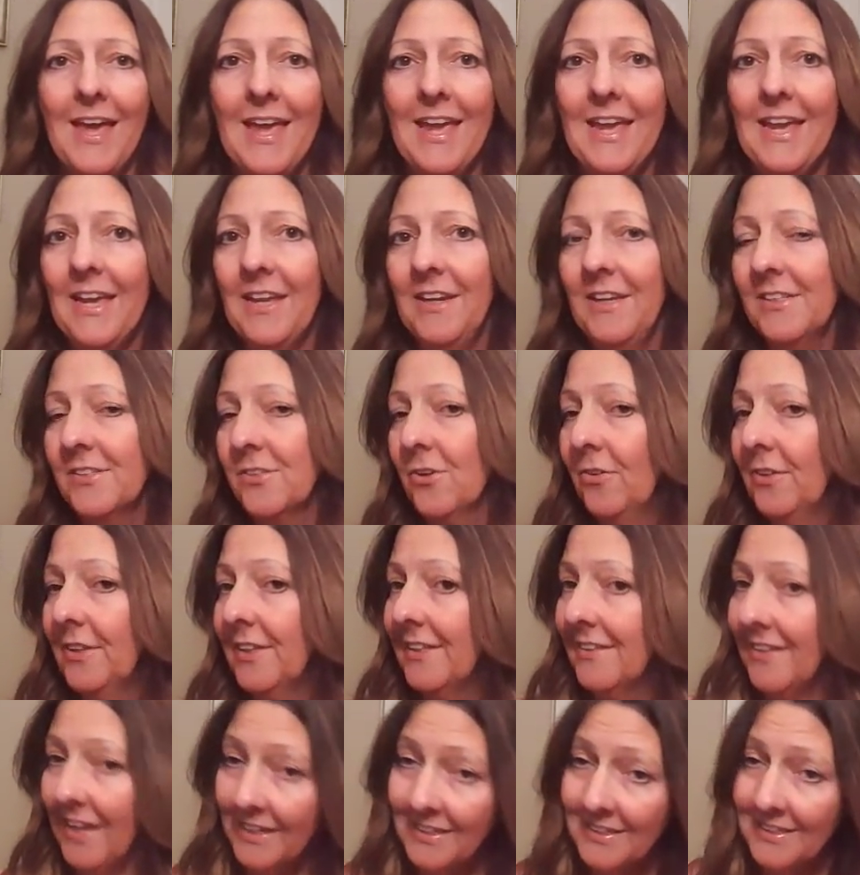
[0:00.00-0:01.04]
and it's
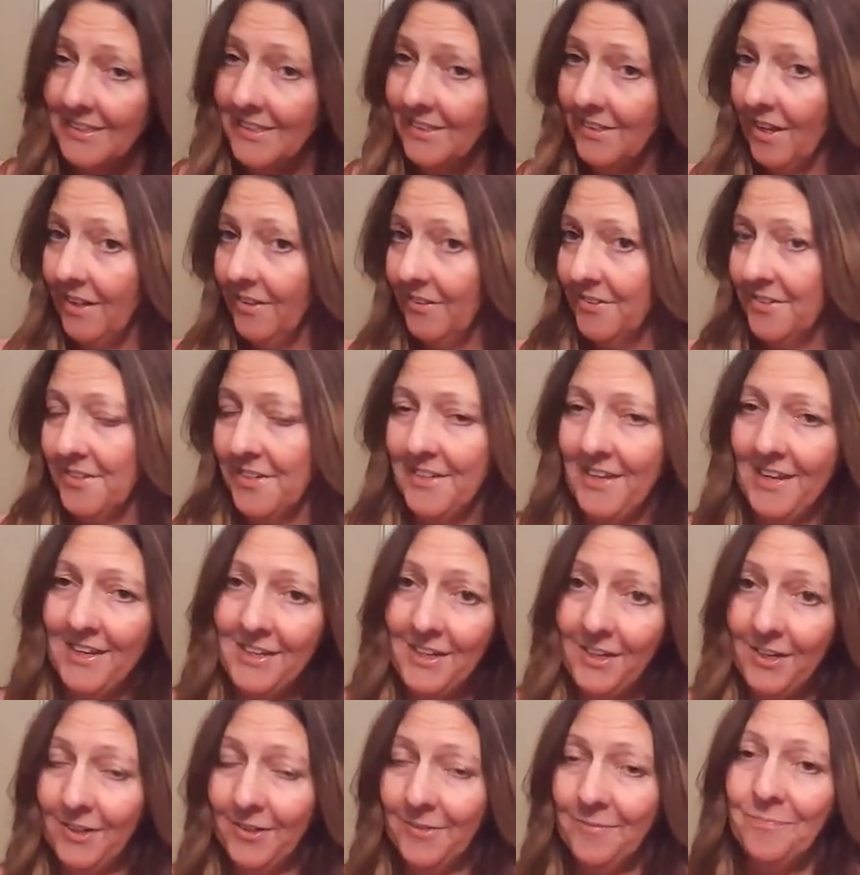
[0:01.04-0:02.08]
only $19 a day
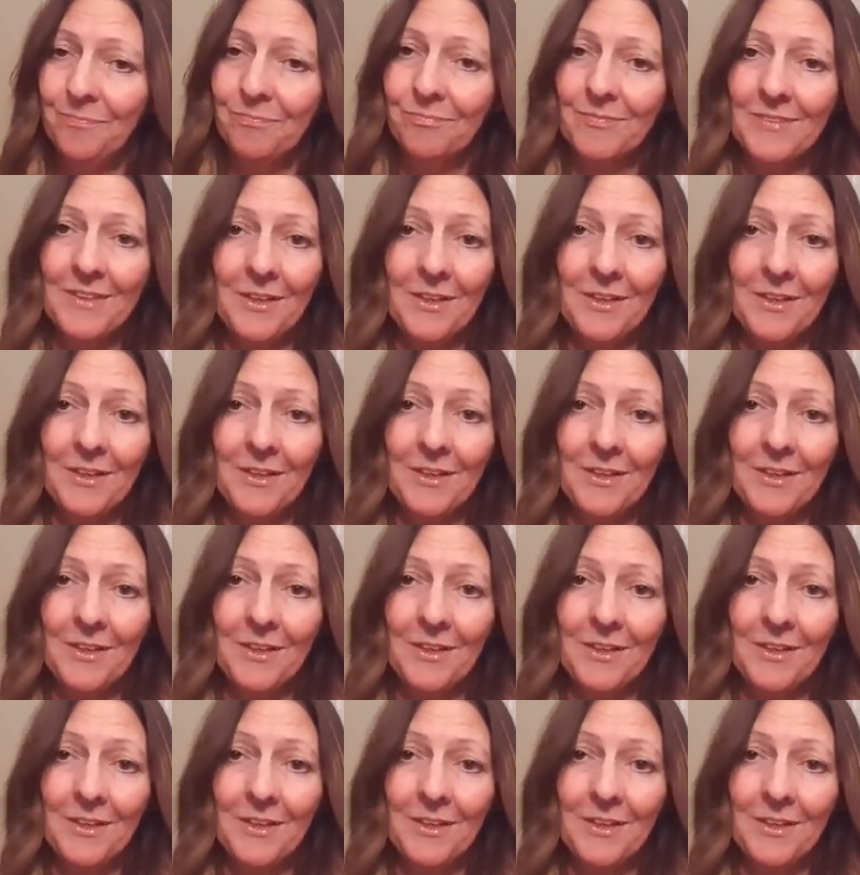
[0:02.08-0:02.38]
here.